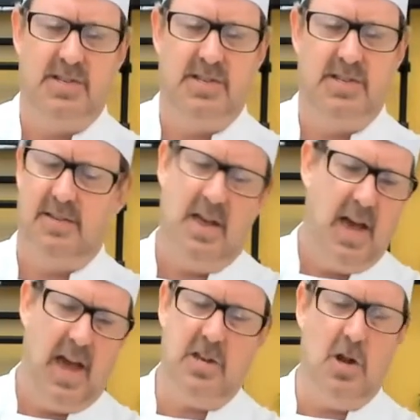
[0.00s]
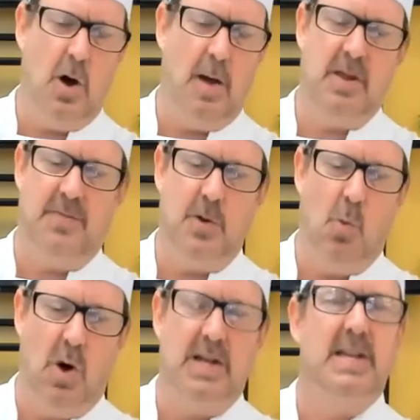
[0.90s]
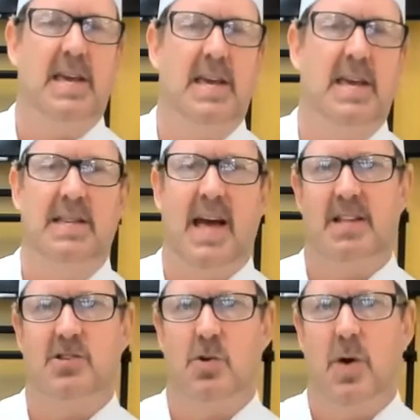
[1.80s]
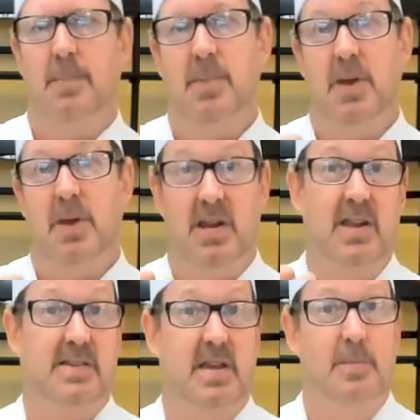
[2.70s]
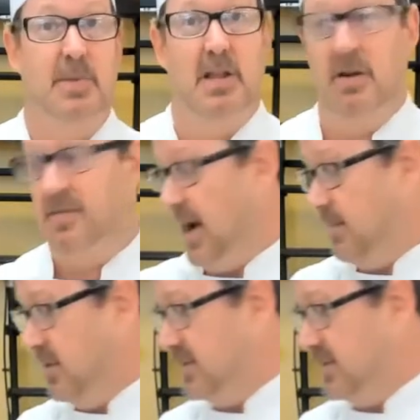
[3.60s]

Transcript: And you know, I mean, if you wanted to eat that, that's great, but it is going to be a little fibrous